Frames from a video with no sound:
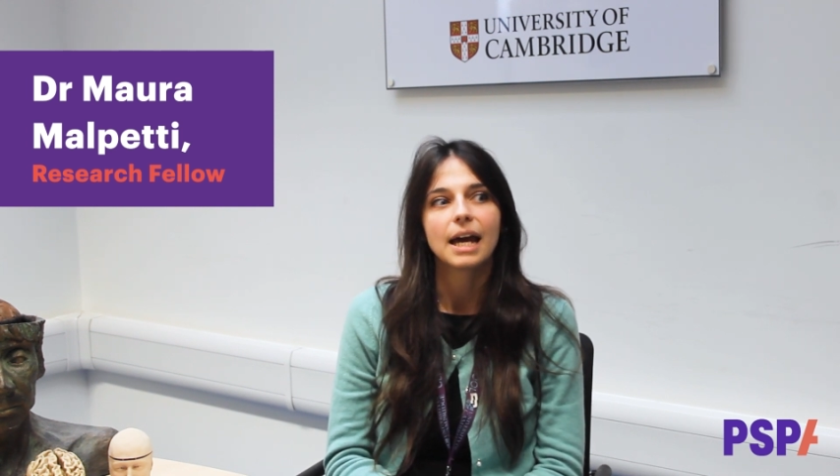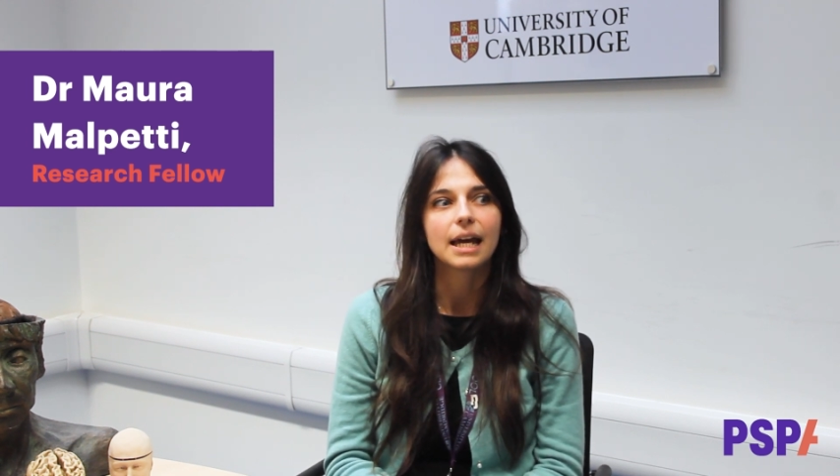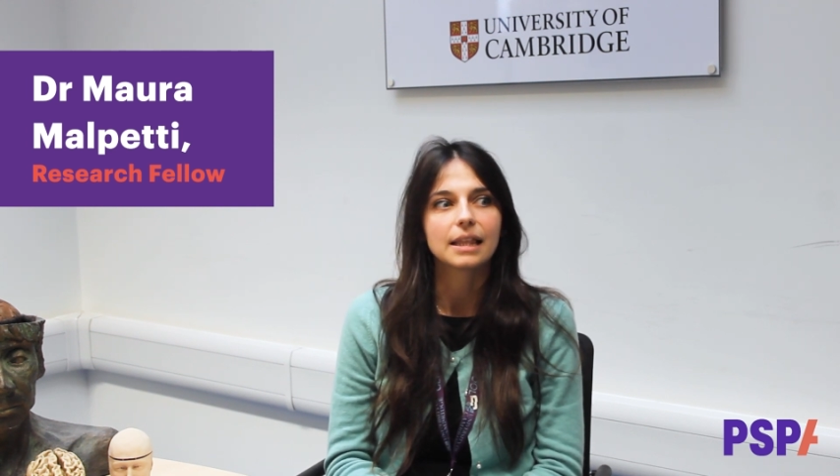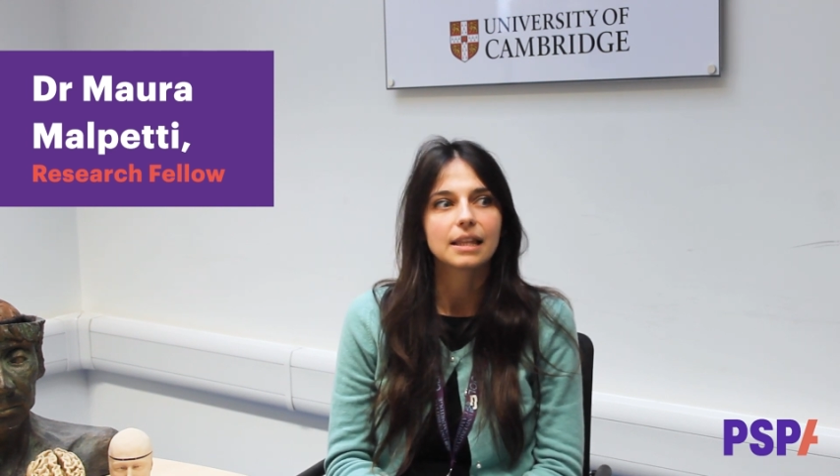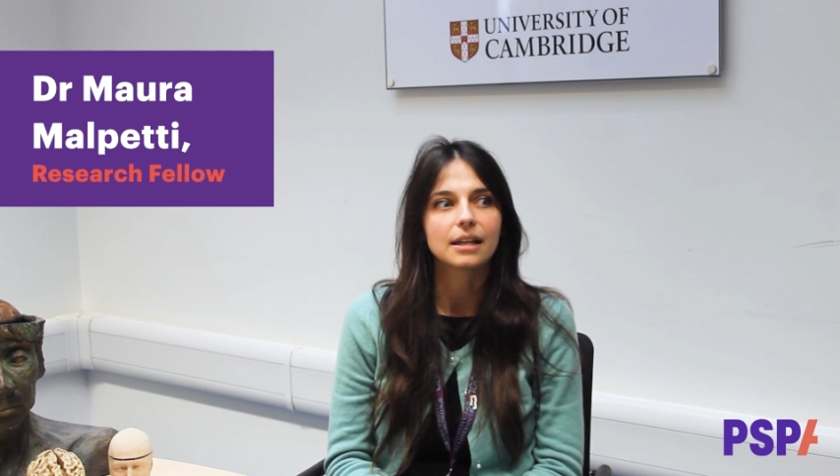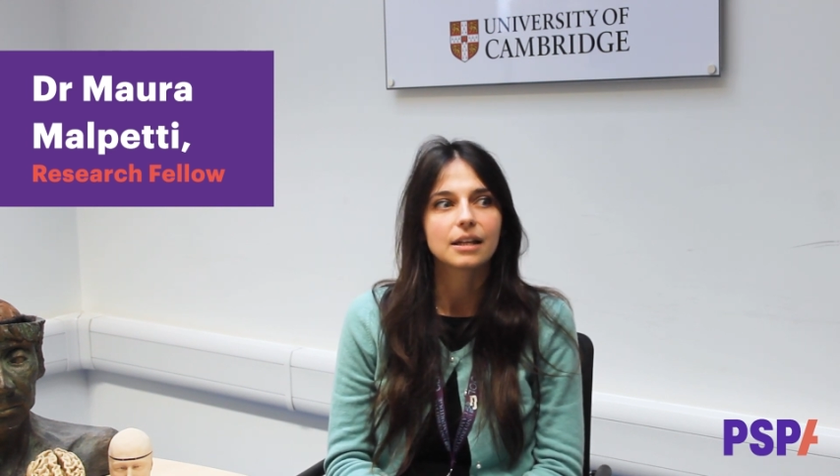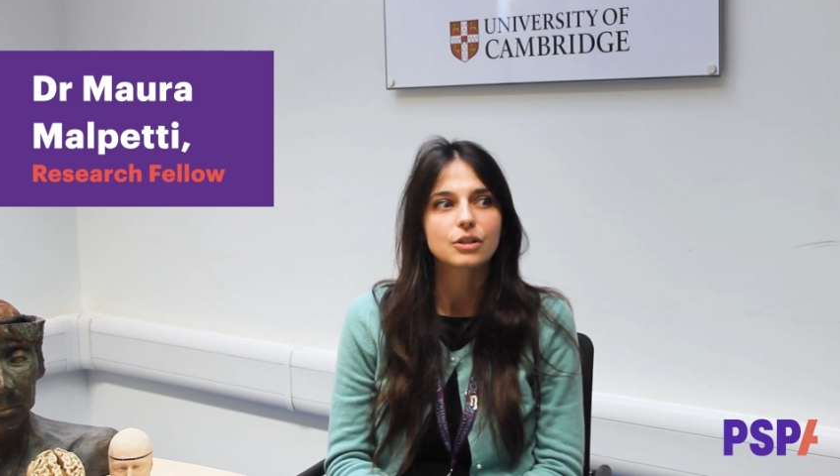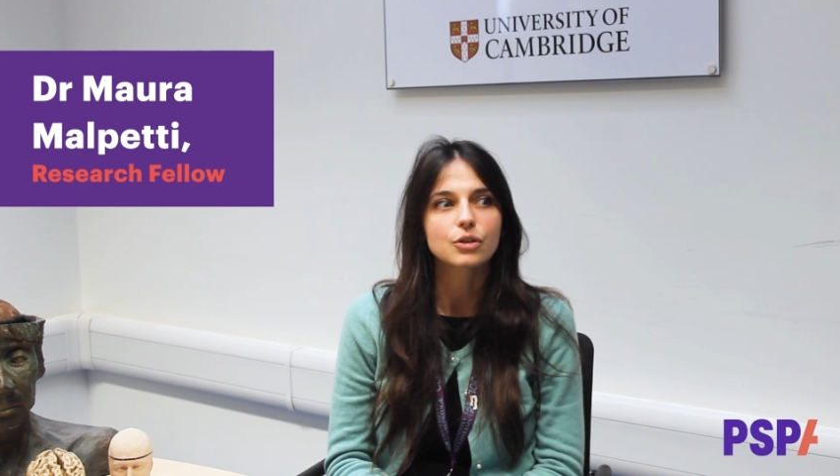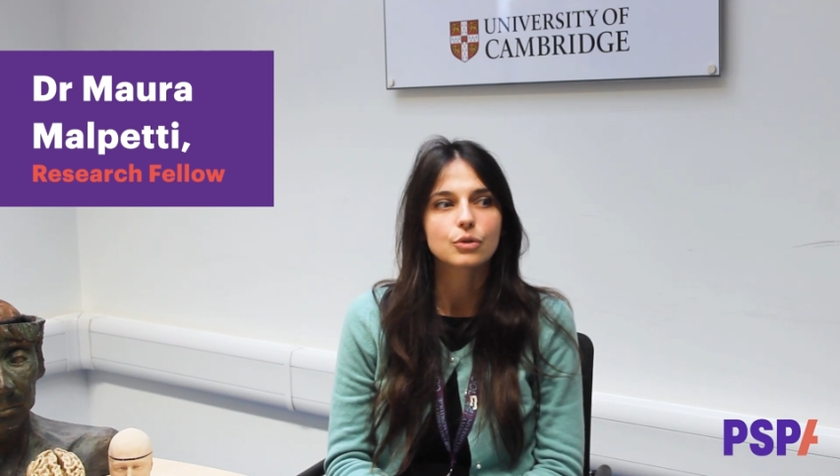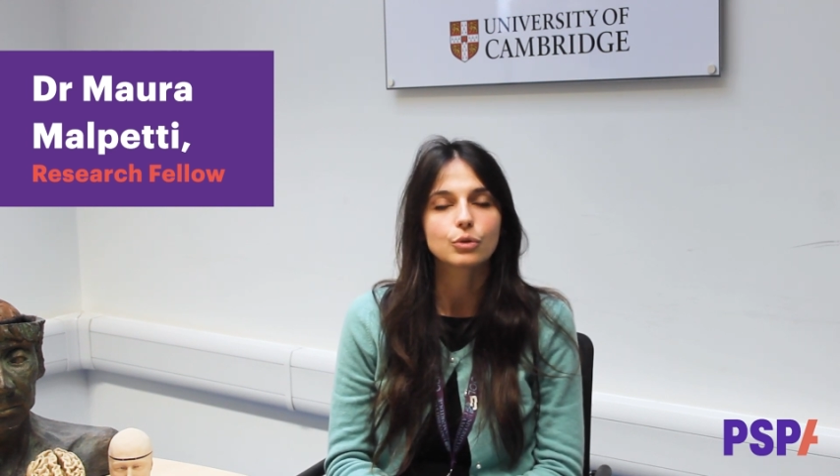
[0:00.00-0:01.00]
And
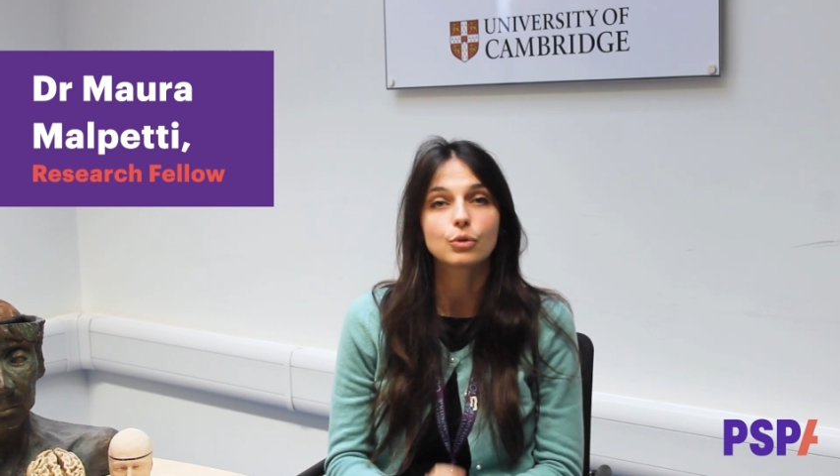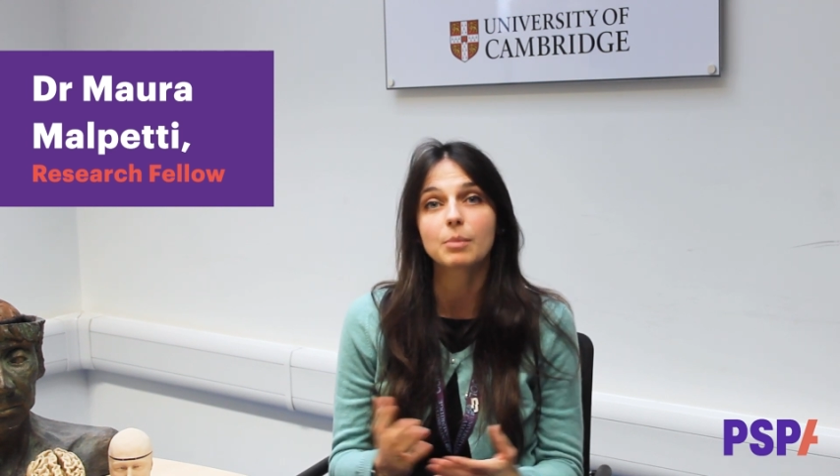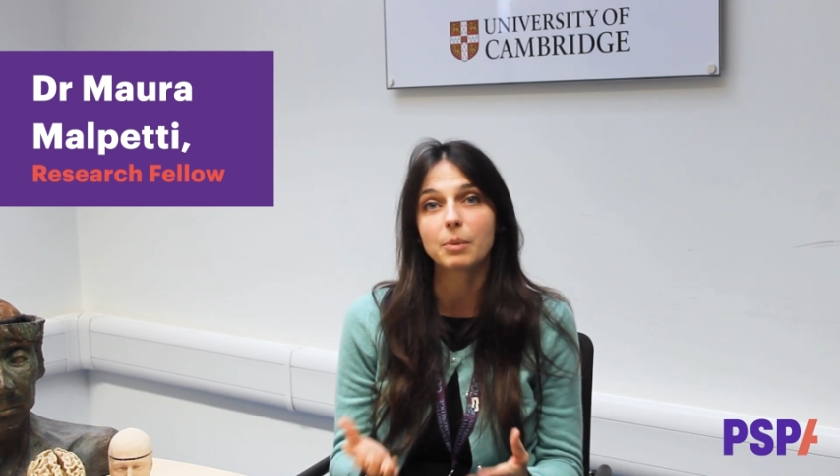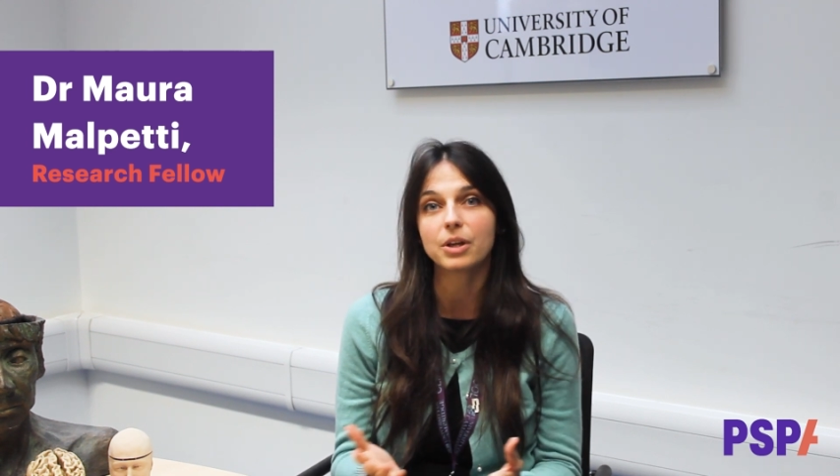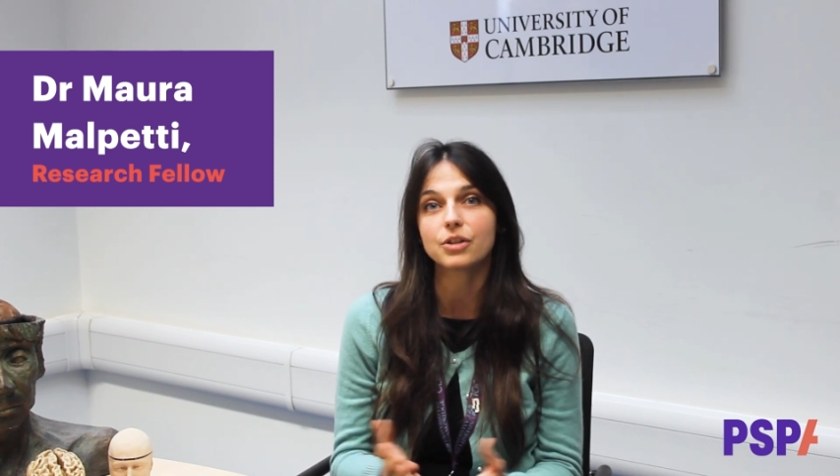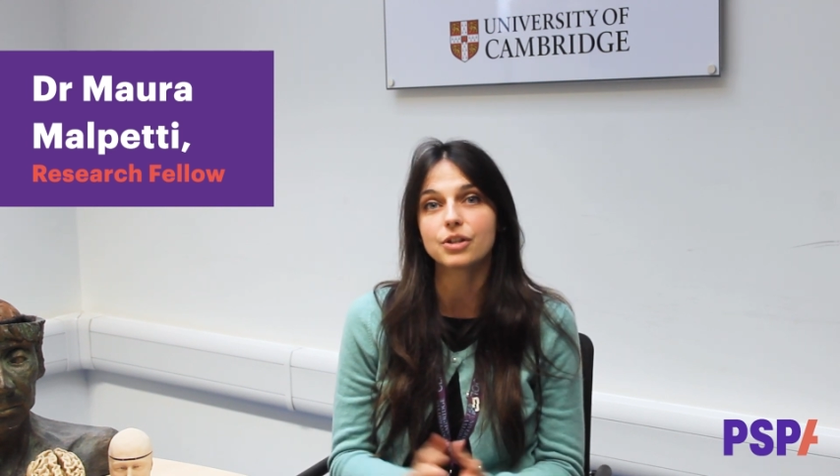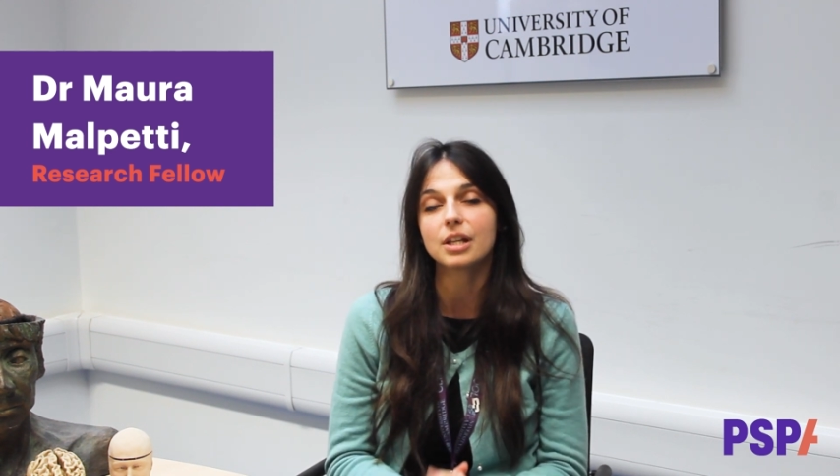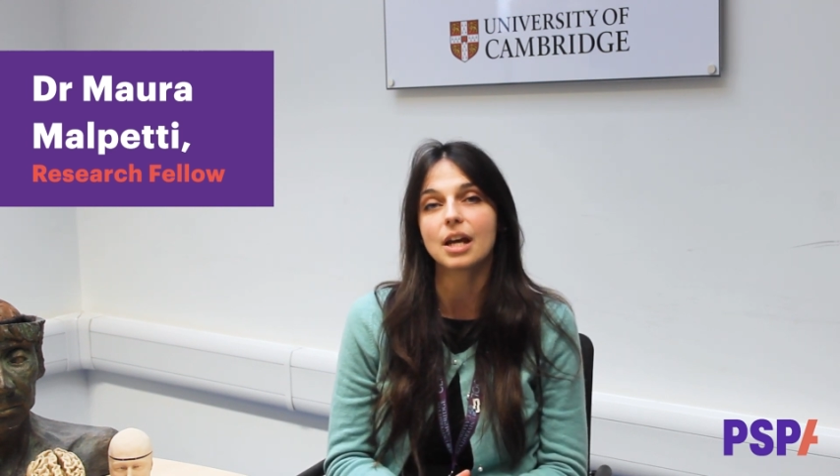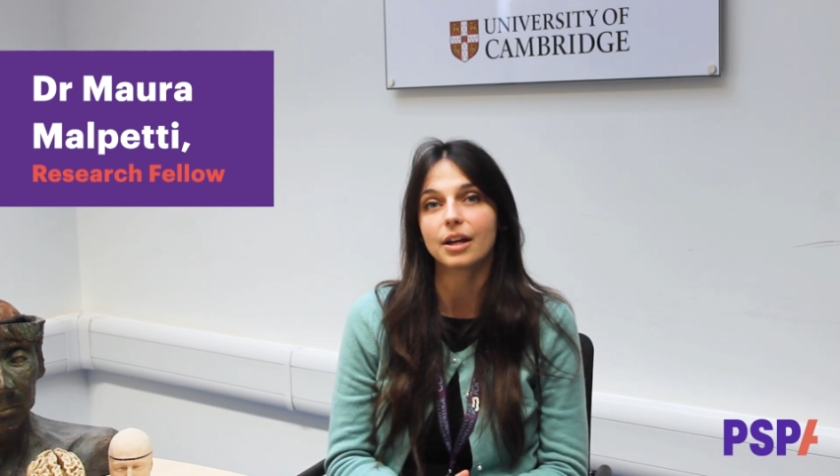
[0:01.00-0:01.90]
so during my PhD,